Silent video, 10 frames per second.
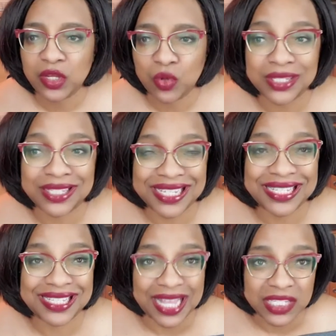your
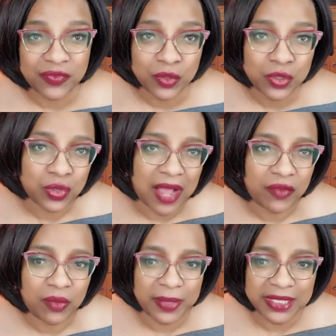successful
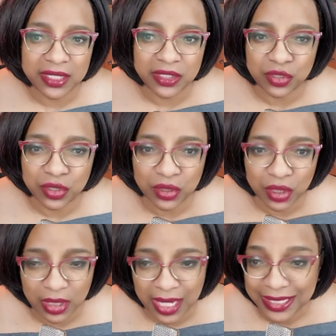travel business should
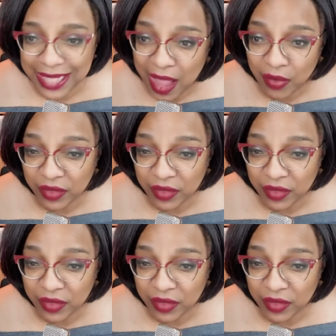look like now.